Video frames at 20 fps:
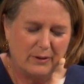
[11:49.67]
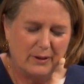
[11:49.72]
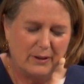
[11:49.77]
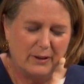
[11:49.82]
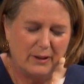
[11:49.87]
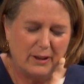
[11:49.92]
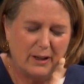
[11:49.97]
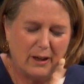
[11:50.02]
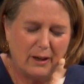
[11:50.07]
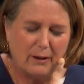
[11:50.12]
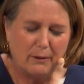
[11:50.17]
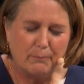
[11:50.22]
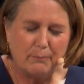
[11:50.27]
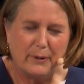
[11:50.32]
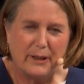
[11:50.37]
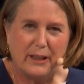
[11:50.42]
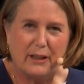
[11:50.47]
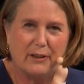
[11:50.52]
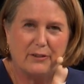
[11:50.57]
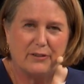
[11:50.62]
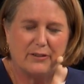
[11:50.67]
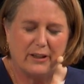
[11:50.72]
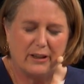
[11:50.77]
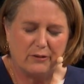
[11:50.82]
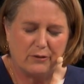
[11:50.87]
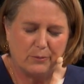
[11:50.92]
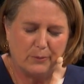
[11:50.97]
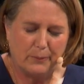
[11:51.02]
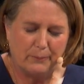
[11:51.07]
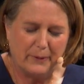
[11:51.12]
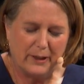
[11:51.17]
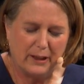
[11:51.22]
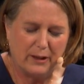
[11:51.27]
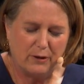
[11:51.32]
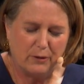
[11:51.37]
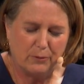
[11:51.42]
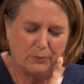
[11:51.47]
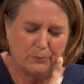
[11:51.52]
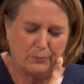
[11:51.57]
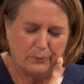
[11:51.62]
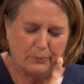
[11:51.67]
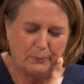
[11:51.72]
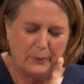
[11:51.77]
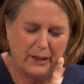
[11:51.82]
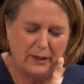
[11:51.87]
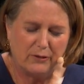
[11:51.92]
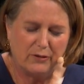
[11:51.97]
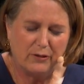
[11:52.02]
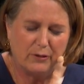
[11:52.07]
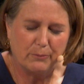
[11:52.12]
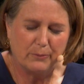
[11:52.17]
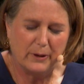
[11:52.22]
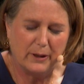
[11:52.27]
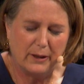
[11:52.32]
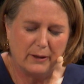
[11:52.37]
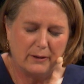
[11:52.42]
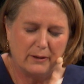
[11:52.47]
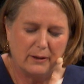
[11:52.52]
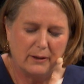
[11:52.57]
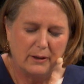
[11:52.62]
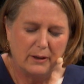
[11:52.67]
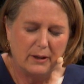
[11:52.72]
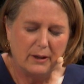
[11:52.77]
Not because that's what makes you win,